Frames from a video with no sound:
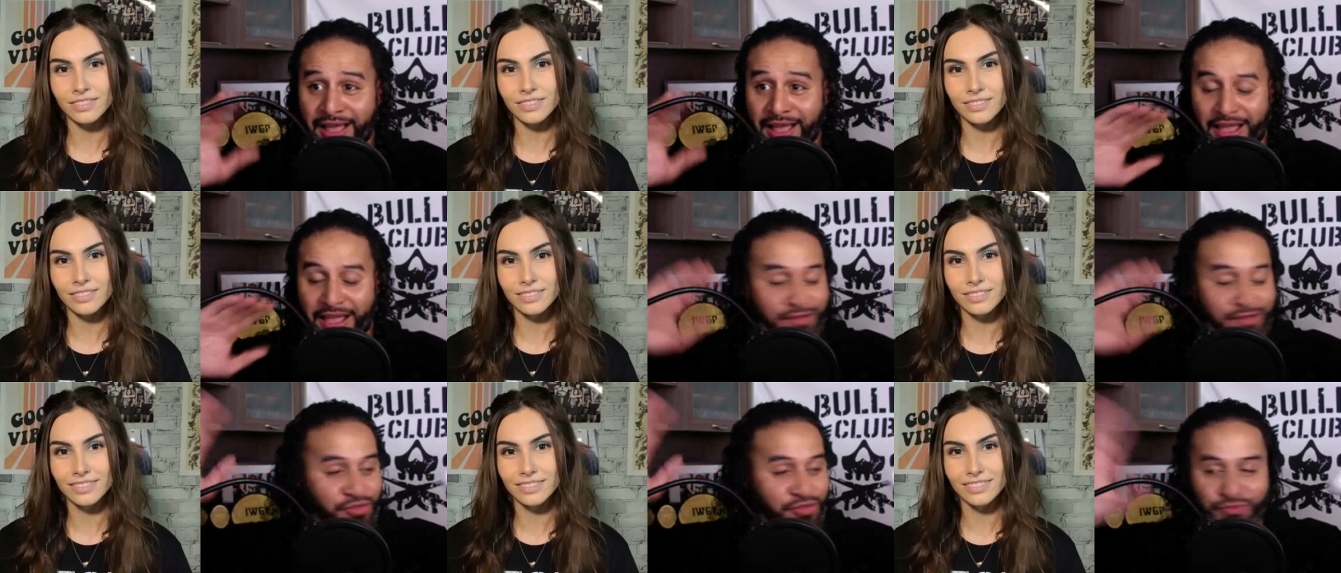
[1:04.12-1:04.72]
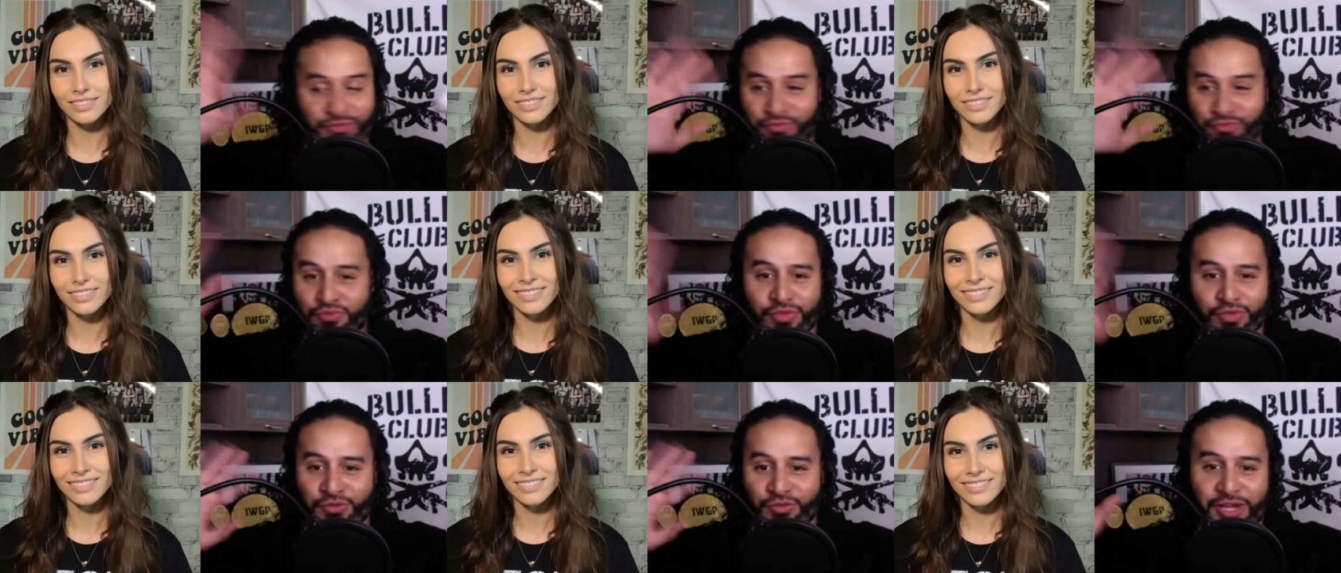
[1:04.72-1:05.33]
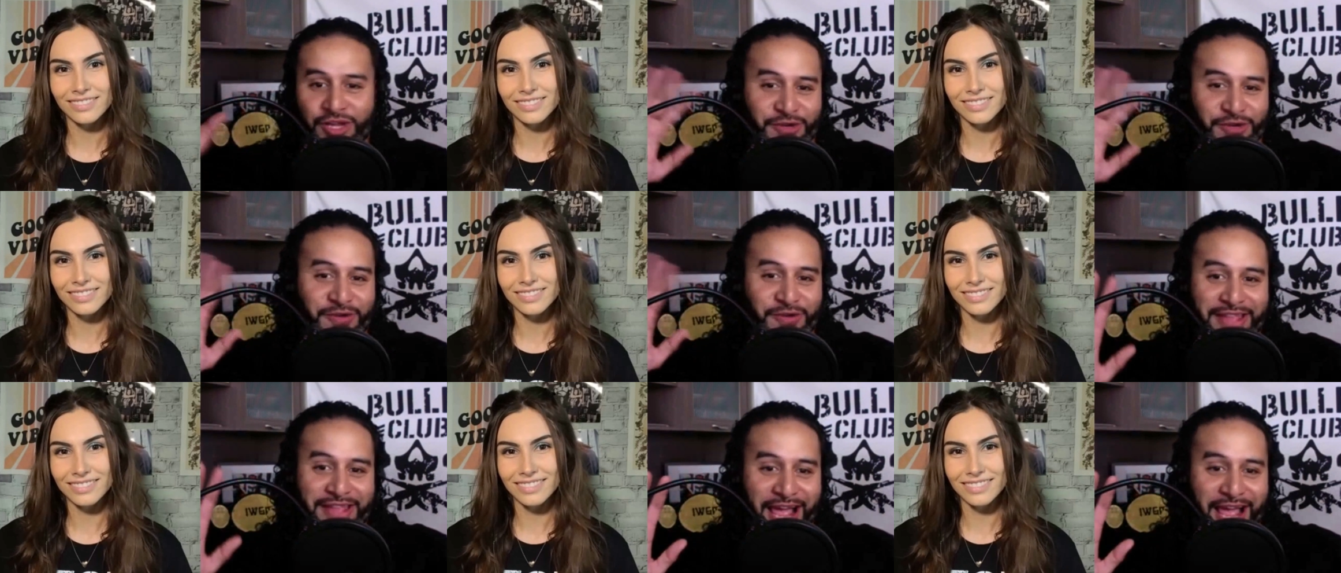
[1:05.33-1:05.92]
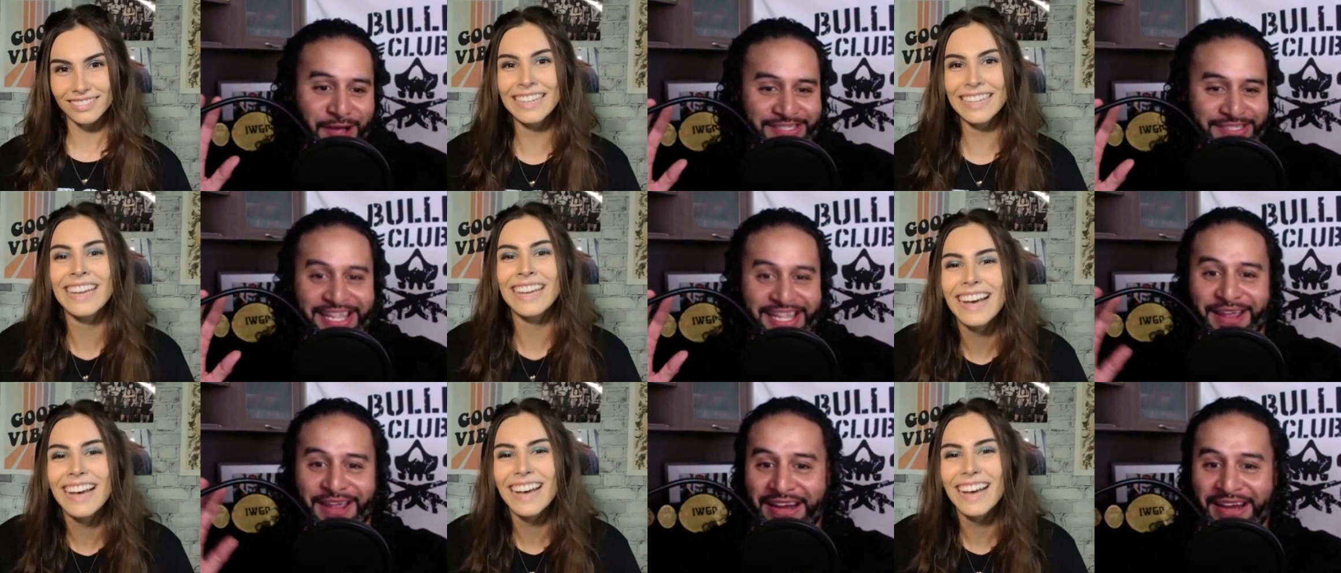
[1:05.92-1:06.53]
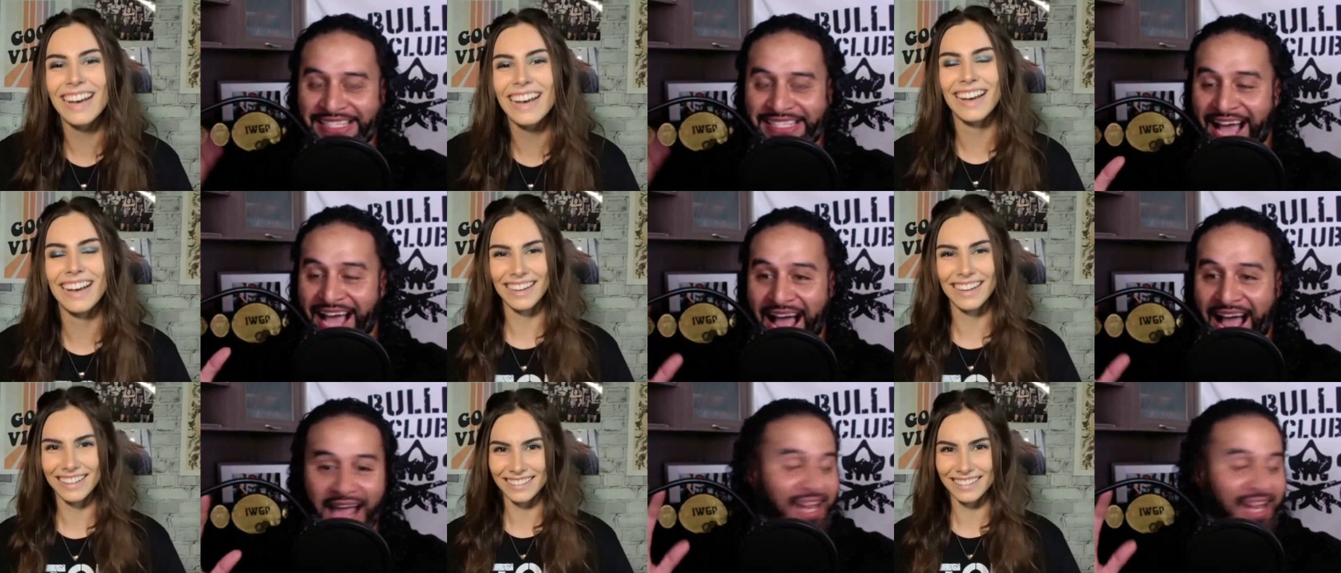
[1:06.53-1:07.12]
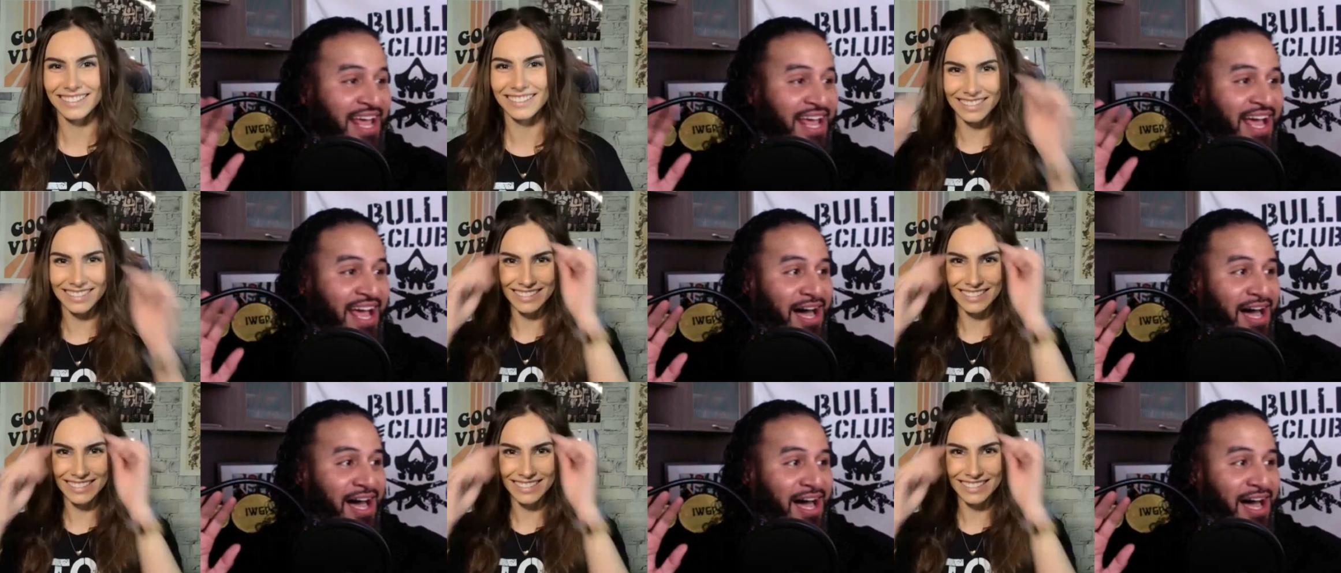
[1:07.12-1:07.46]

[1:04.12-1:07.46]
Speaker 1: got, I just was rushing around the house here. It's hot.